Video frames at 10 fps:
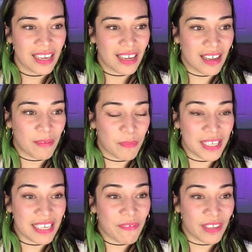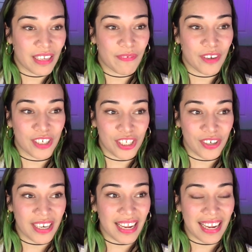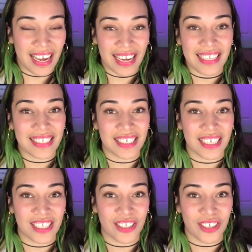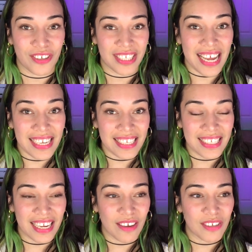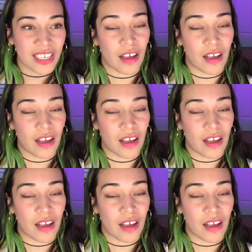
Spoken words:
But definitely if you're a student, I highly suggest you use that discount.